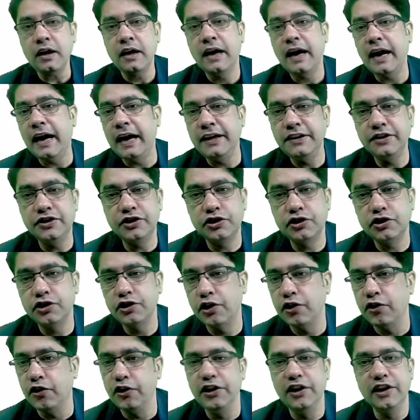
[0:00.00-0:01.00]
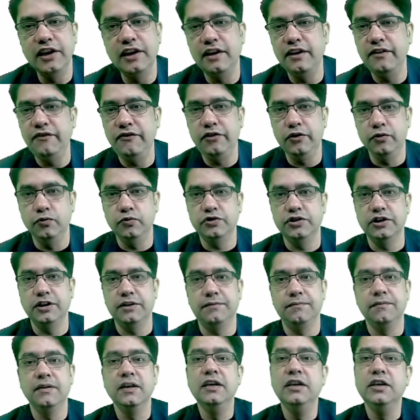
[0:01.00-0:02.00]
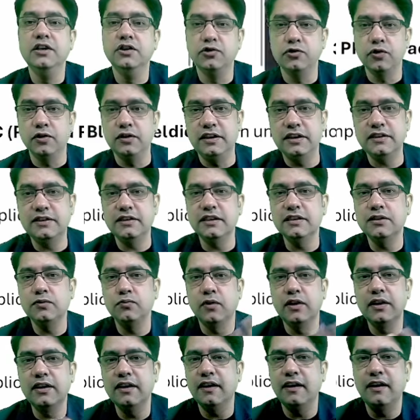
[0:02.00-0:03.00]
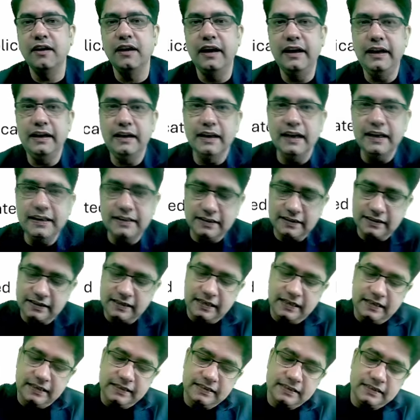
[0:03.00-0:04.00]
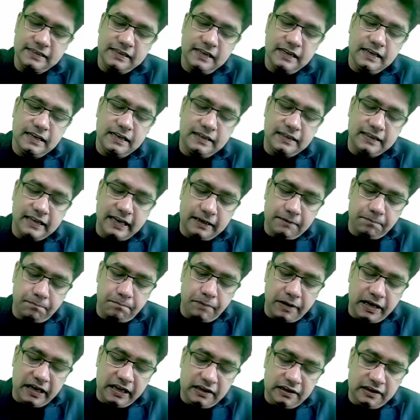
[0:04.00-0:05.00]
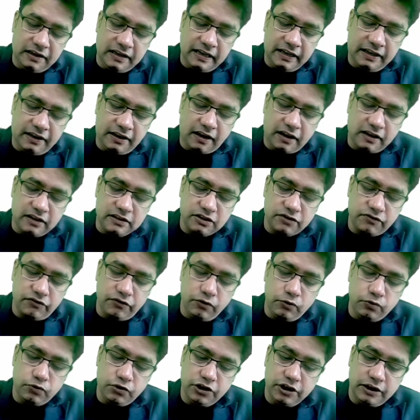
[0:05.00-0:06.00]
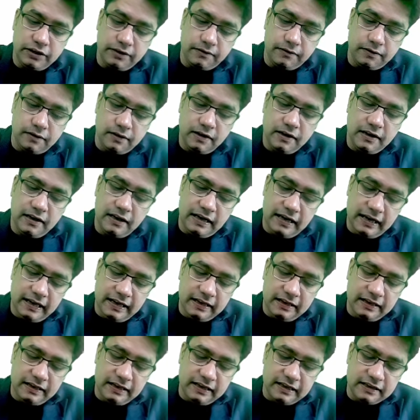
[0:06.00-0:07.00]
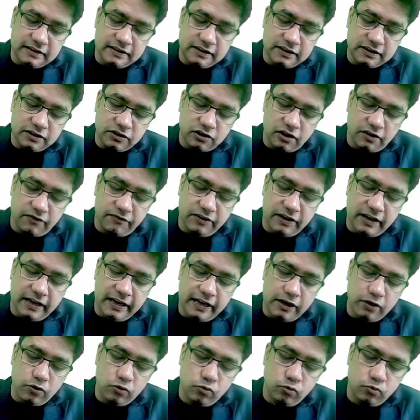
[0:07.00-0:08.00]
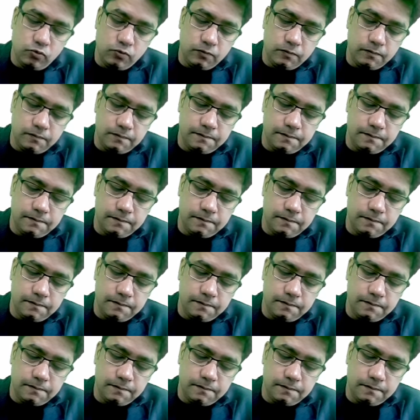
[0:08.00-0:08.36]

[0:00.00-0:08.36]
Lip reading: and steroidal infusion. So this is what the guideline says, that platelet transfusion in cases of dengue